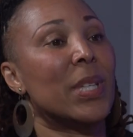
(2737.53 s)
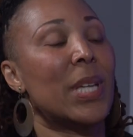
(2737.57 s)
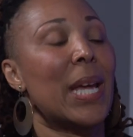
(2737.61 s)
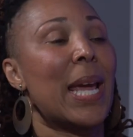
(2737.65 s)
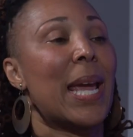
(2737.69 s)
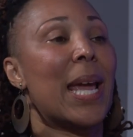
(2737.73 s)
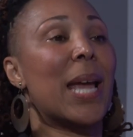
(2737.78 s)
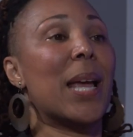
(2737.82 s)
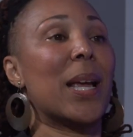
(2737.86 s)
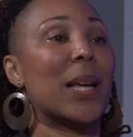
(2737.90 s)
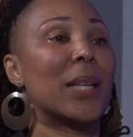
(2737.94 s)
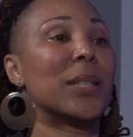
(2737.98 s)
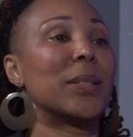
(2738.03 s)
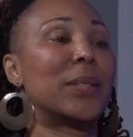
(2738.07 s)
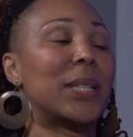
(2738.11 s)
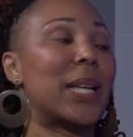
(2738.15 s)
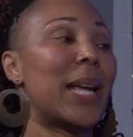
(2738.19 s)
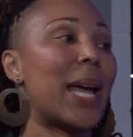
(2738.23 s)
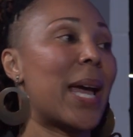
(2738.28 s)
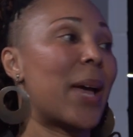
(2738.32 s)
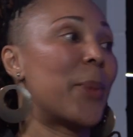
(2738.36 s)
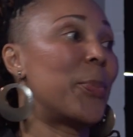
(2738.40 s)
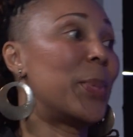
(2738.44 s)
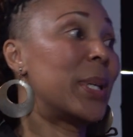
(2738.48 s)
Yeah,
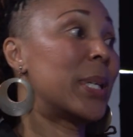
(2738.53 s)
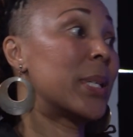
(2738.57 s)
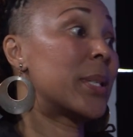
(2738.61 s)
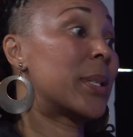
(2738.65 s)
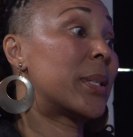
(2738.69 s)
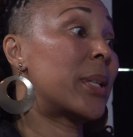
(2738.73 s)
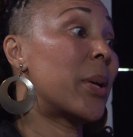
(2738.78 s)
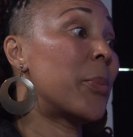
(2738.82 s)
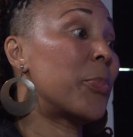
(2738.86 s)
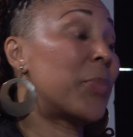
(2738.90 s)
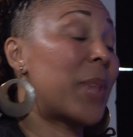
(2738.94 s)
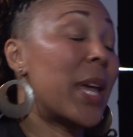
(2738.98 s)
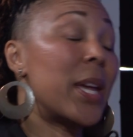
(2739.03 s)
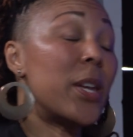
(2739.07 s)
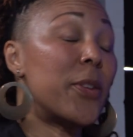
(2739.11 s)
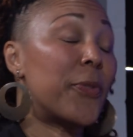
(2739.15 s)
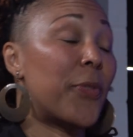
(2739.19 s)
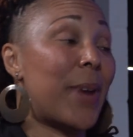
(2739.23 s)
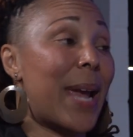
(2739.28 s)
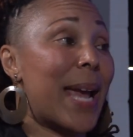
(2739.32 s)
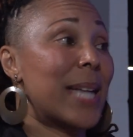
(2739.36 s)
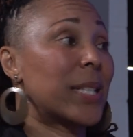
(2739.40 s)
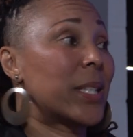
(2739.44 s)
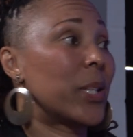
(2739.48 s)
yeah. Because thank you
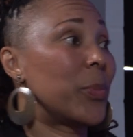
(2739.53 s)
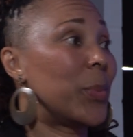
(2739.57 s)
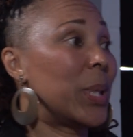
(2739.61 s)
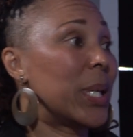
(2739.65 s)
for asking,